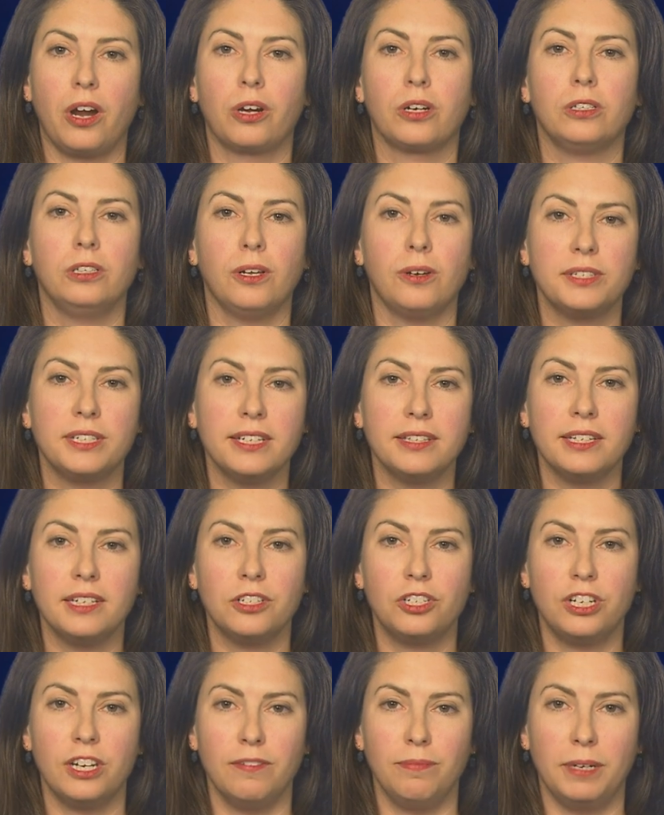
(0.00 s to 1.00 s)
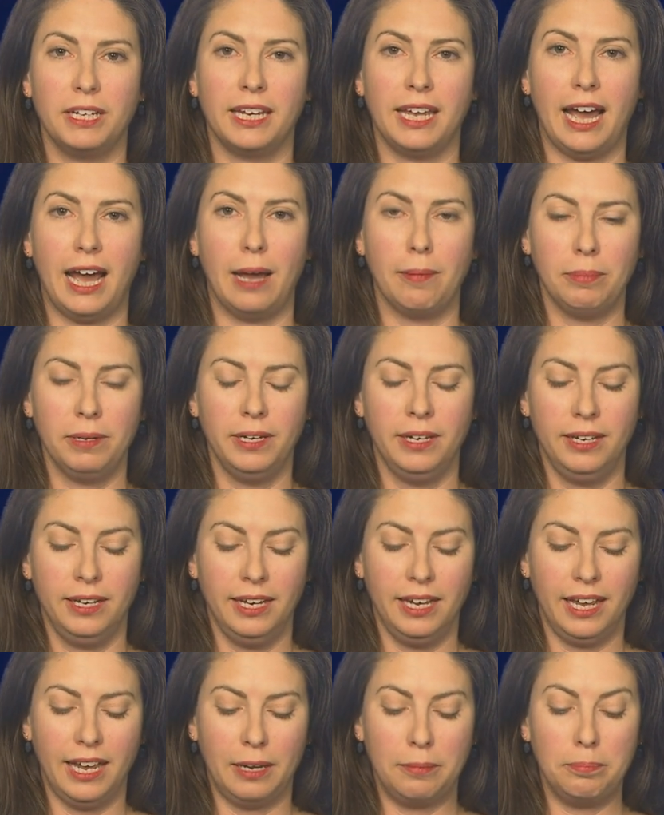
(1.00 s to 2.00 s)
are closing the achievement gap
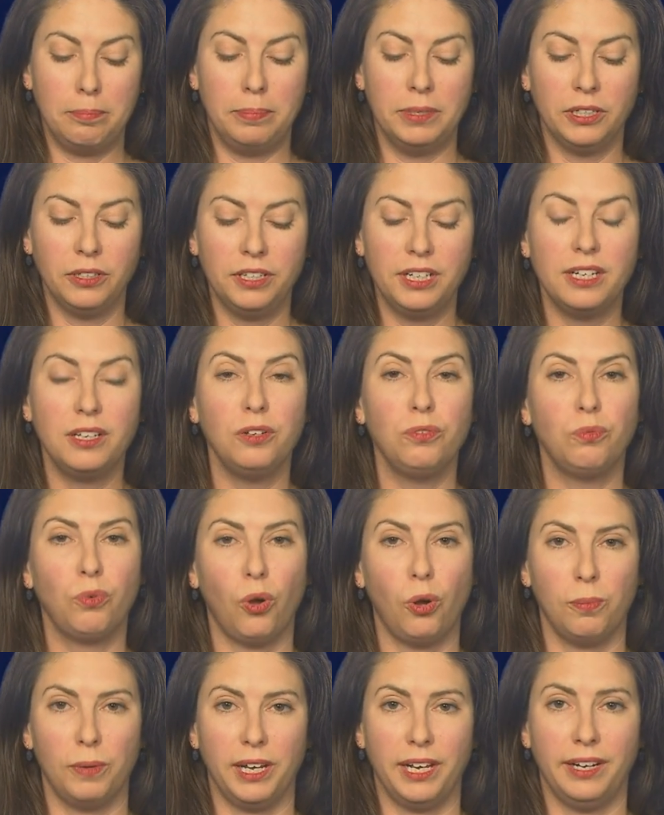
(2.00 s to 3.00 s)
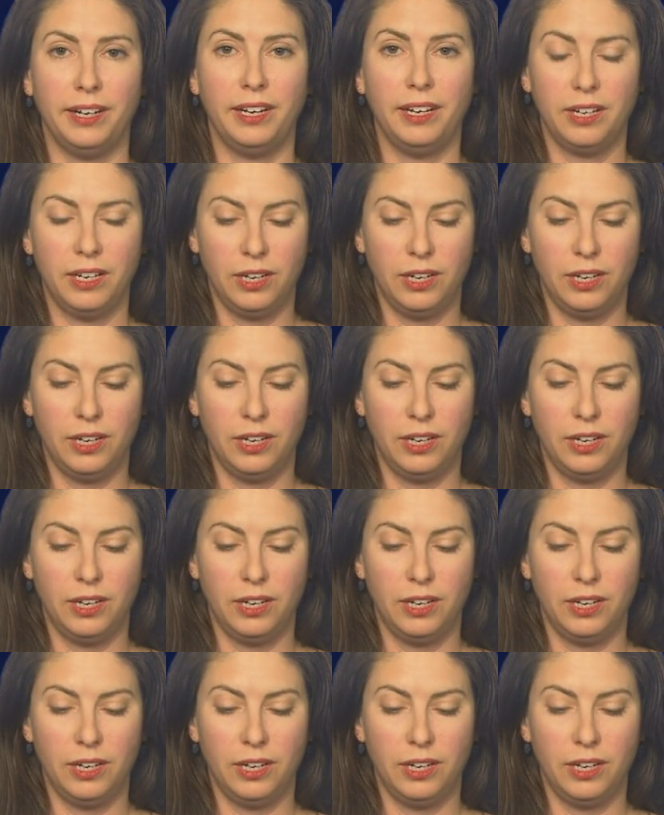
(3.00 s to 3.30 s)
and building enrollment